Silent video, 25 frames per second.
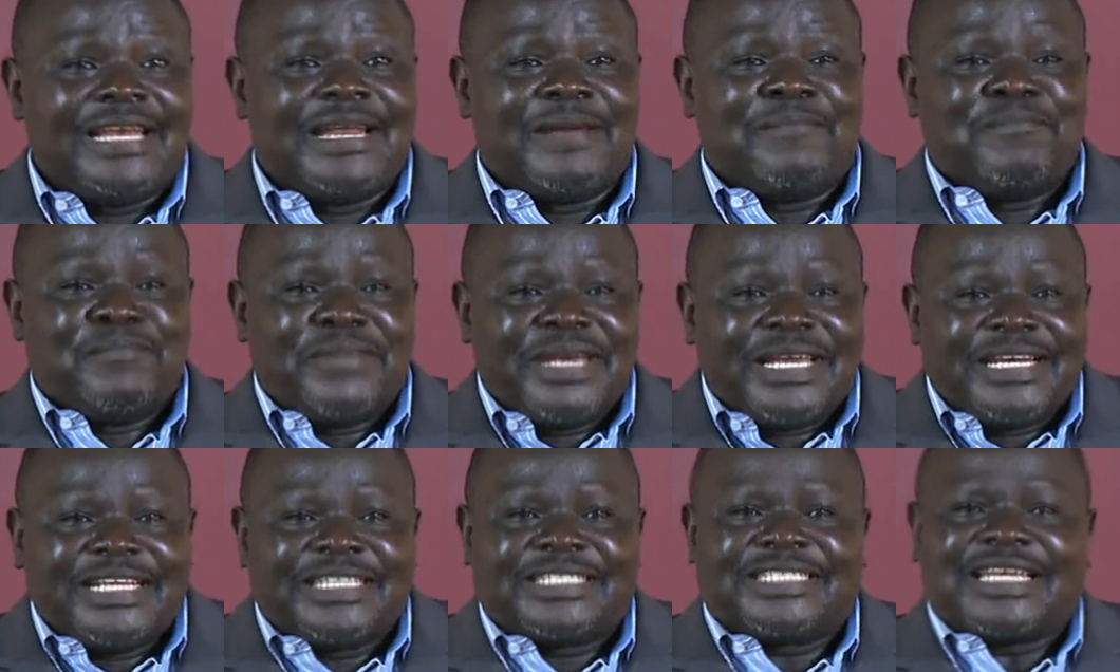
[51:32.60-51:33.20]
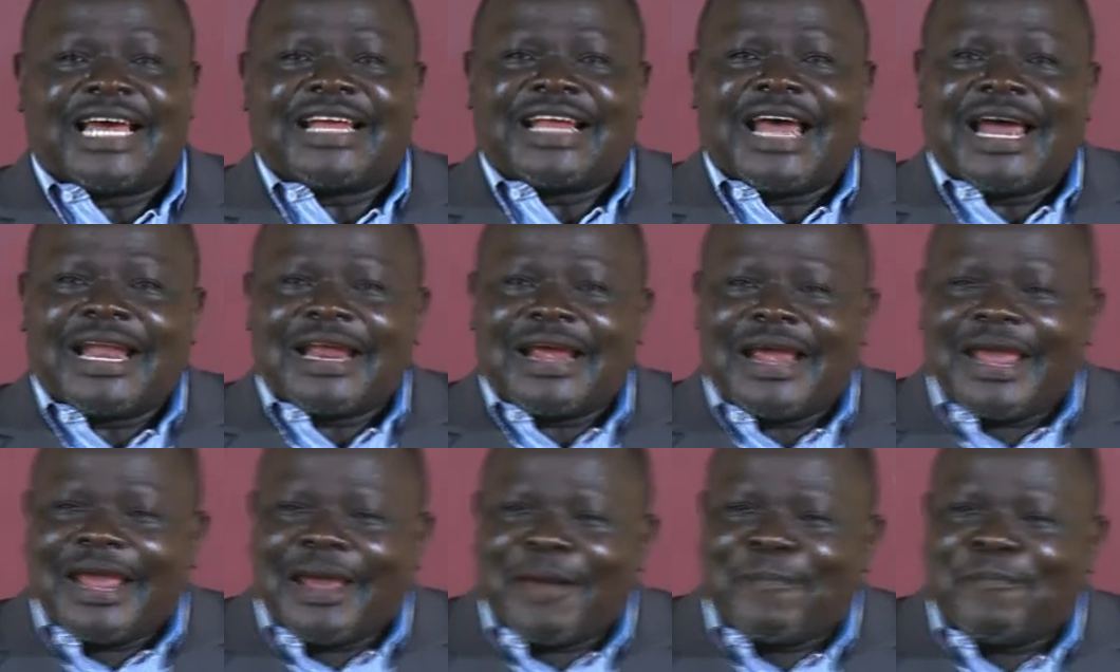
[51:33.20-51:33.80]
the ministers
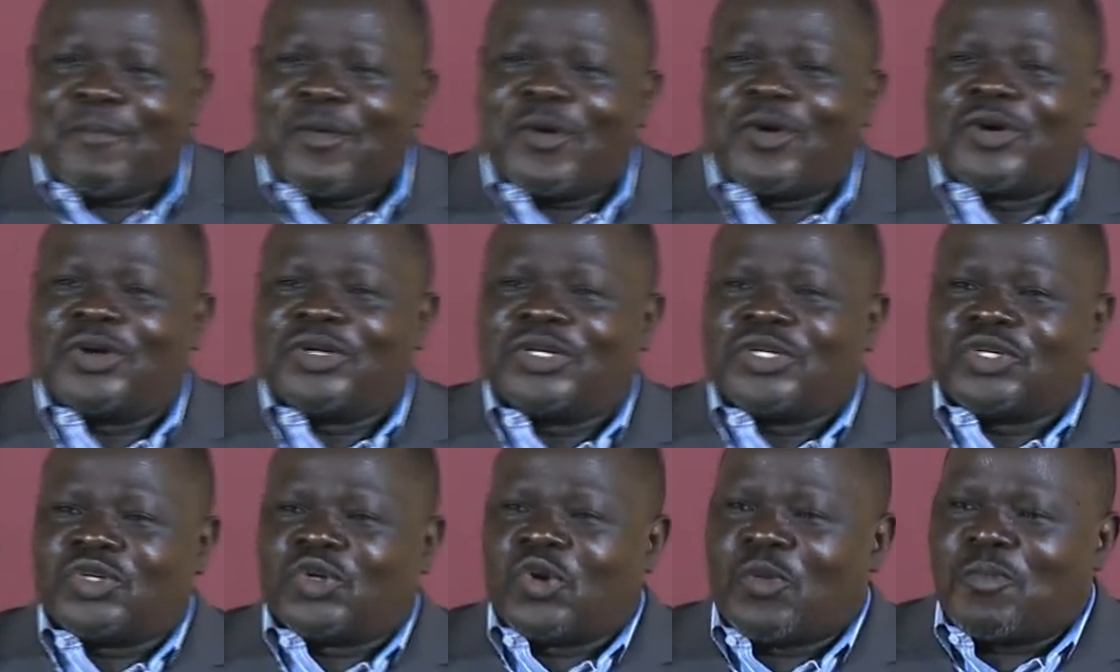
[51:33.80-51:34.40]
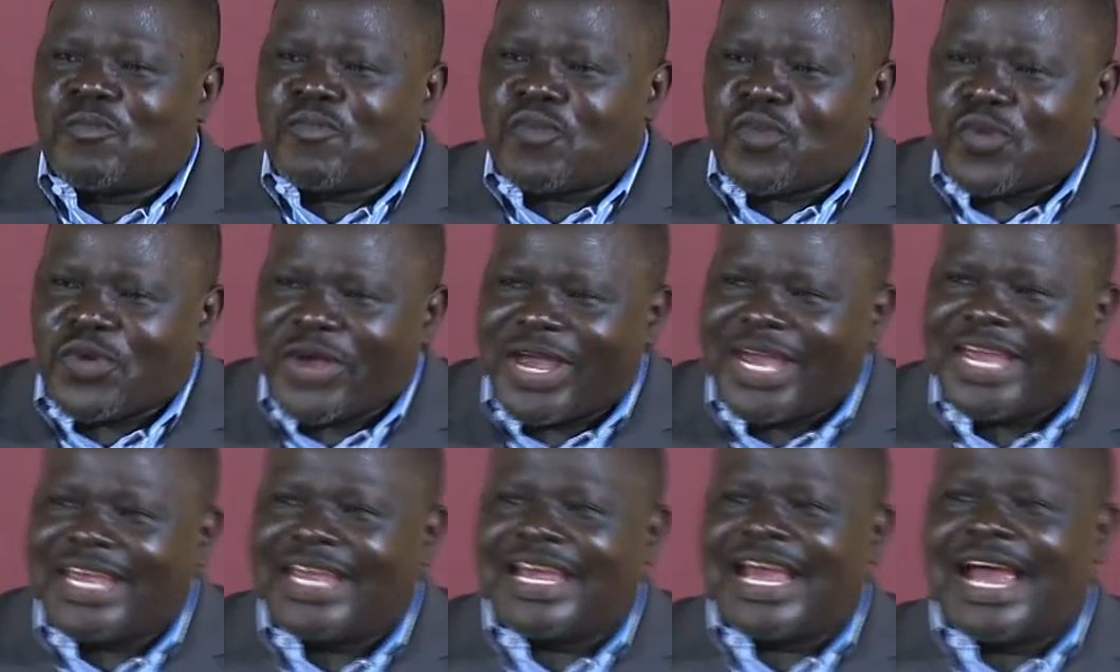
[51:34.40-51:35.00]
are able to
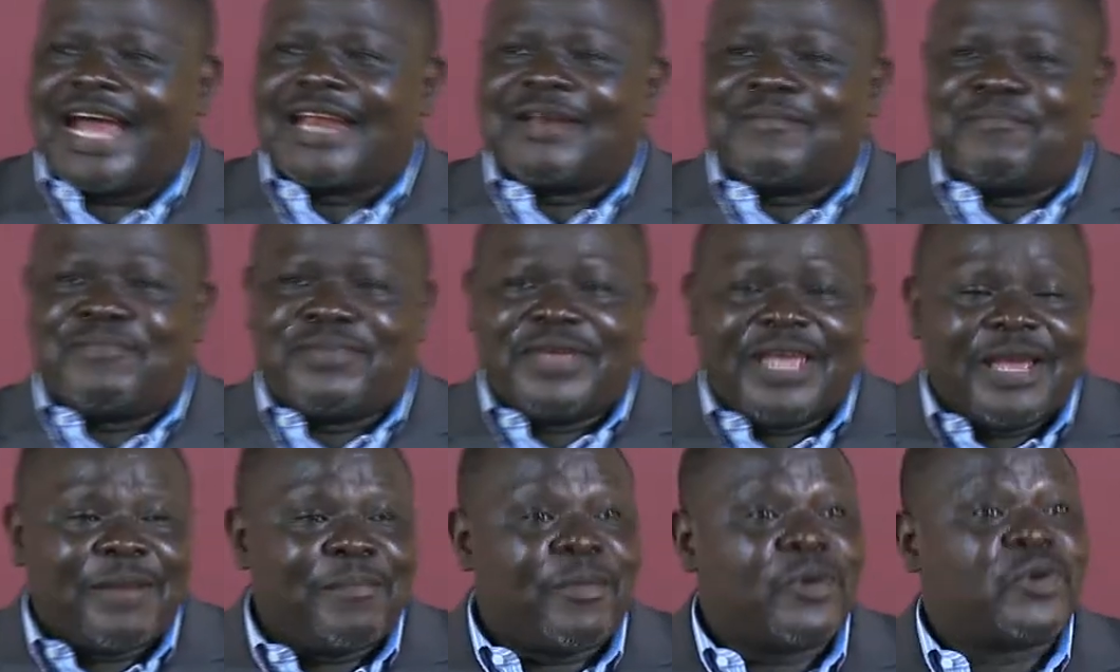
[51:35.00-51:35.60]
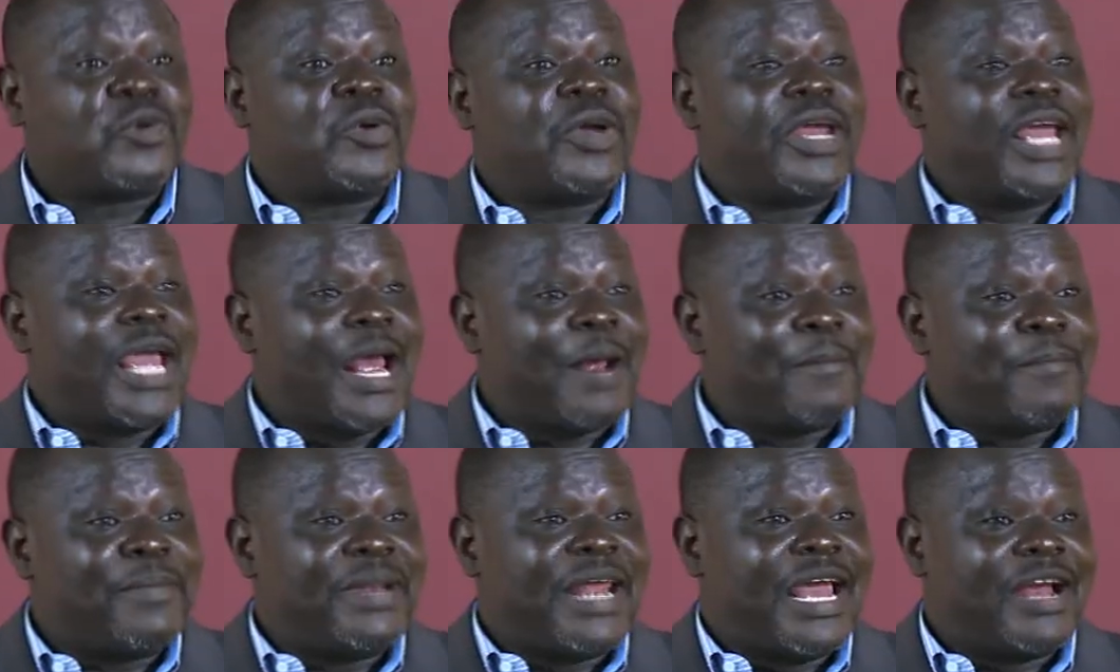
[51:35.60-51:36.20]
pray and be able to
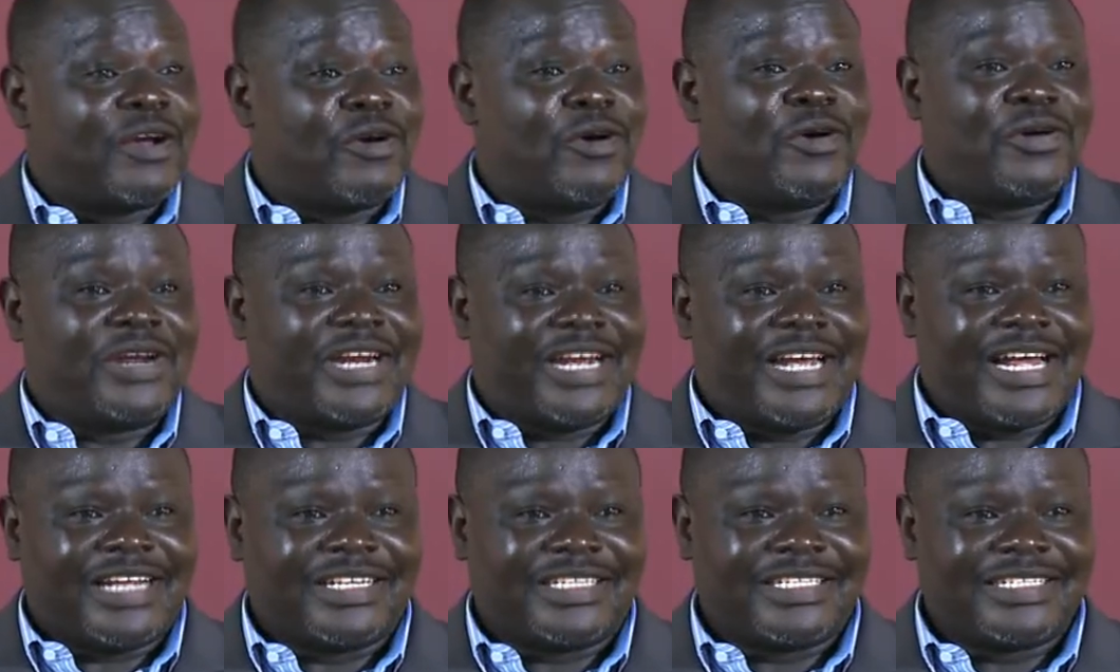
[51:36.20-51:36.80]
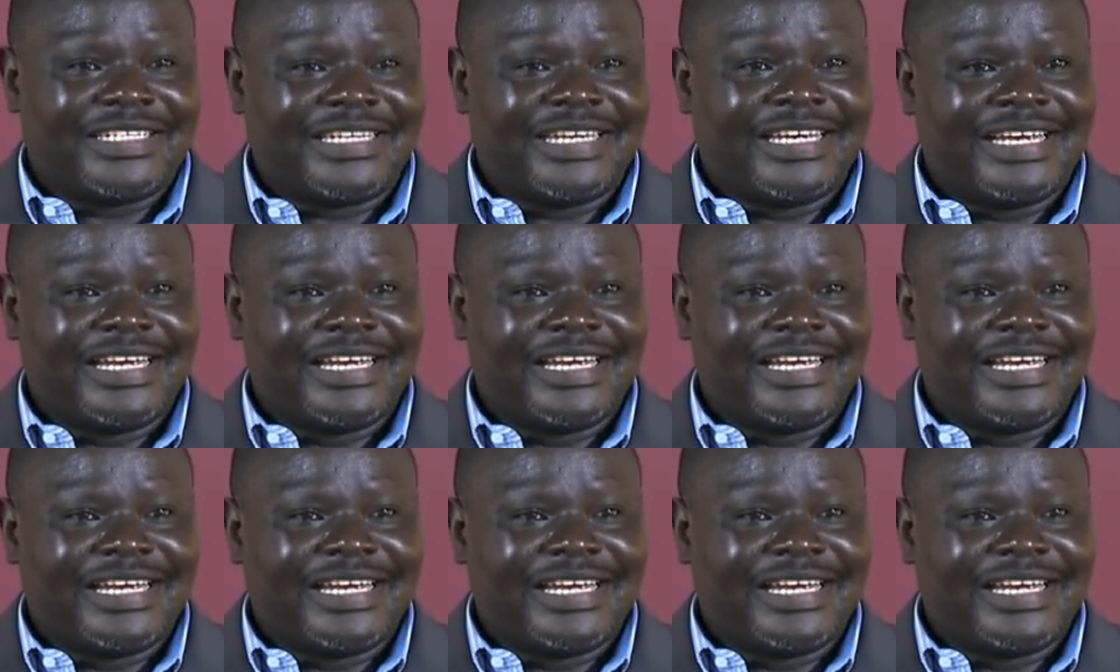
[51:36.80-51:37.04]
help their congregants,